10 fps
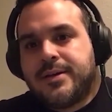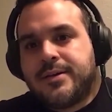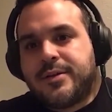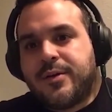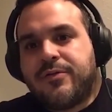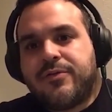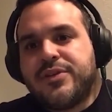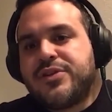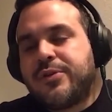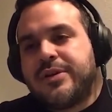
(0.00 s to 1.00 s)
Now, right.
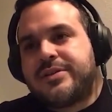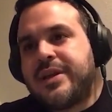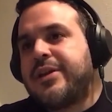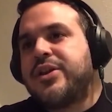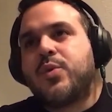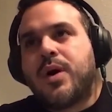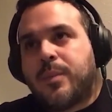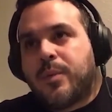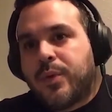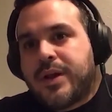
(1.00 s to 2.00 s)
Fincher is setting you
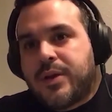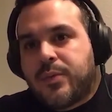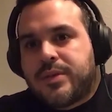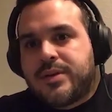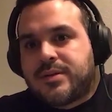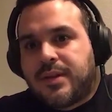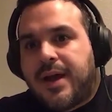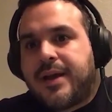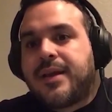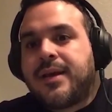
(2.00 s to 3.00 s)
up already with this
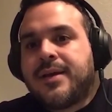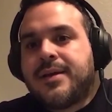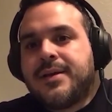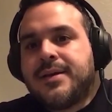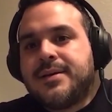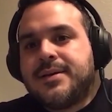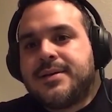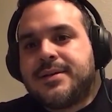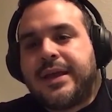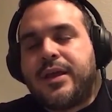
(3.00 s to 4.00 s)
line.
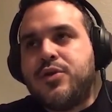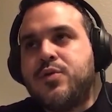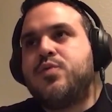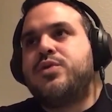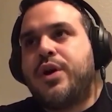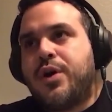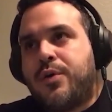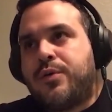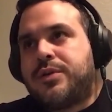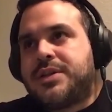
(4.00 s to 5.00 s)
Like,
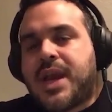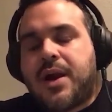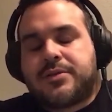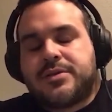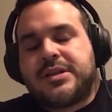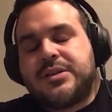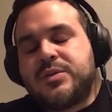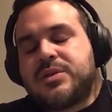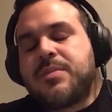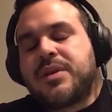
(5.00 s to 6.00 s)
this character's going to
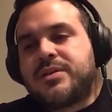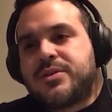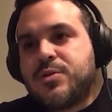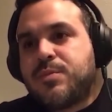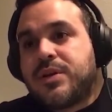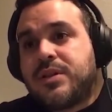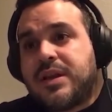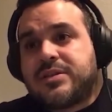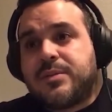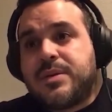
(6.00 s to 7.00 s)
do something stupid
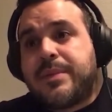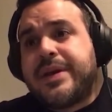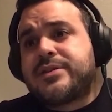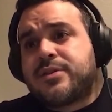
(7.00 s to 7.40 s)
that's going to be based